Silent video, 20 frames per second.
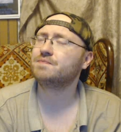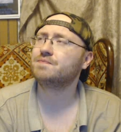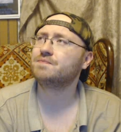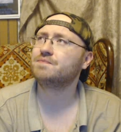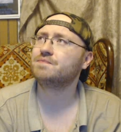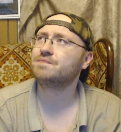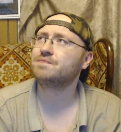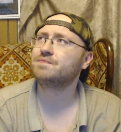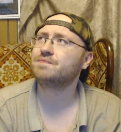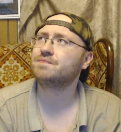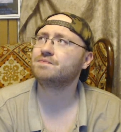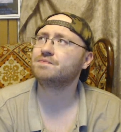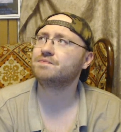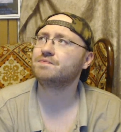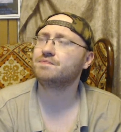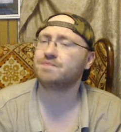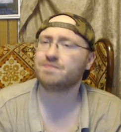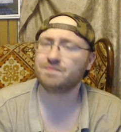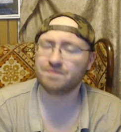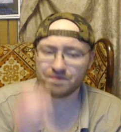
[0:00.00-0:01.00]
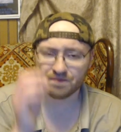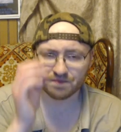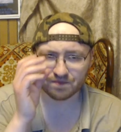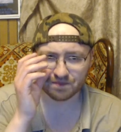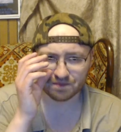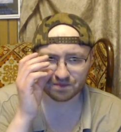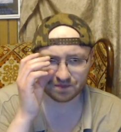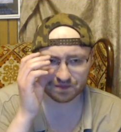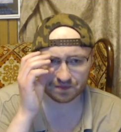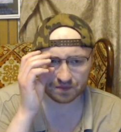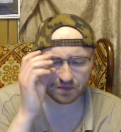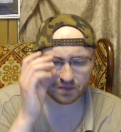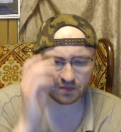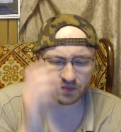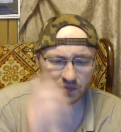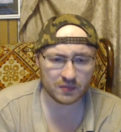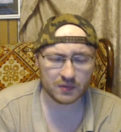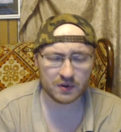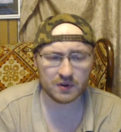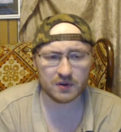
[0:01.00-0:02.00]

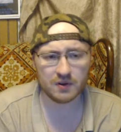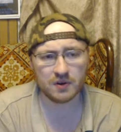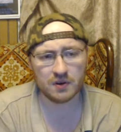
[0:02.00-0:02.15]
Nobody speaks.